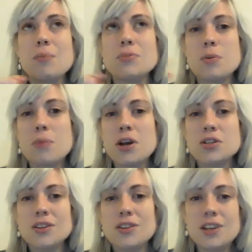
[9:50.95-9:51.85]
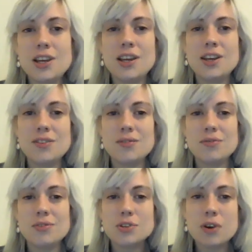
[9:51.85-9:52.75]
So imagine the
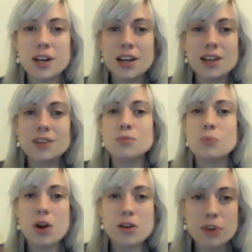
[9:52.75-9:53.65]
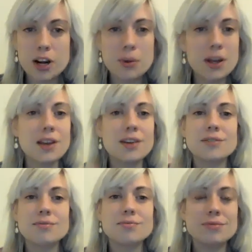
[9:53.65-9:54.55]
designing and wireframing
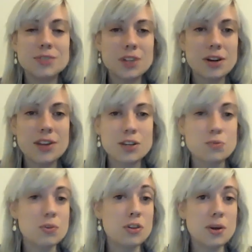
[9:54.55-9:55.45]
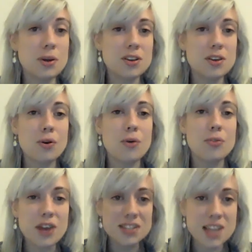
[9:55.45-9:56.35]
side of things within the UX designer
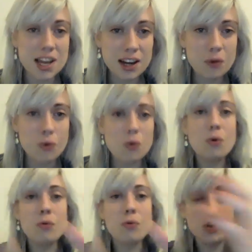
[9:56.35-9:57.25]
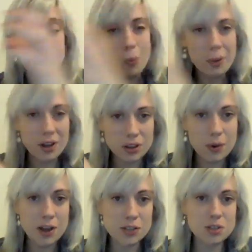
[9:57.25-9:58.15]
role, that's taken out of normally
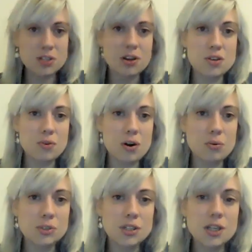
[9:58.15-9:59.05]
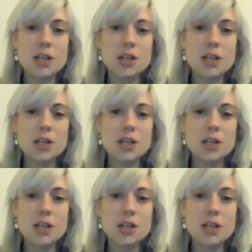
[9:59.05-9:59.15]
UX research roles,